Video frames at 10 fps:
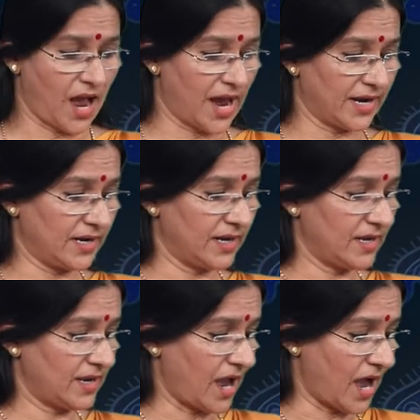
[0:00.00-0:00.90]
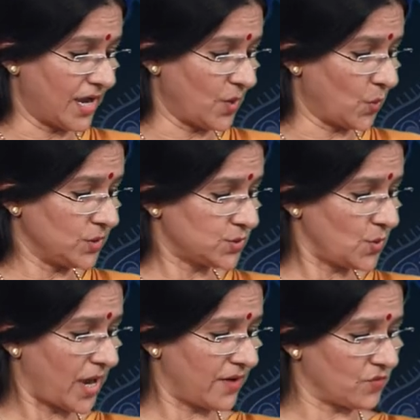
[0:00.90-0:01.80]
And I
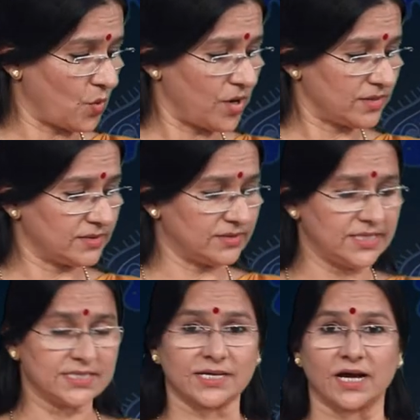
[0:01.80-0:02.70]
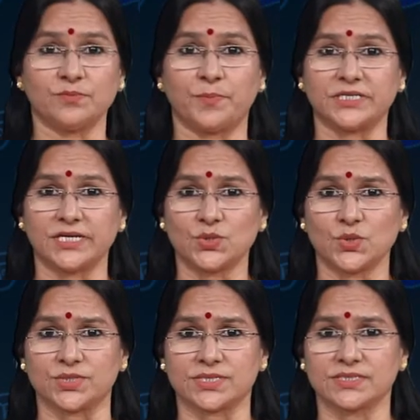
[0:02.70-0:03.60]
also have got these cut
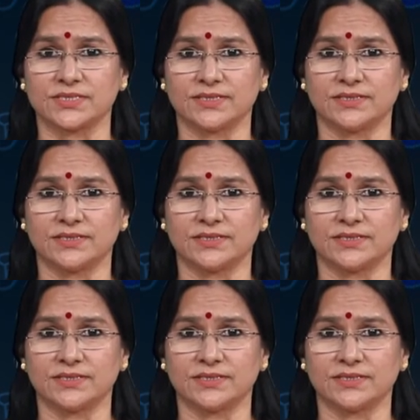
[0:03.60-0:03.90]
potatoes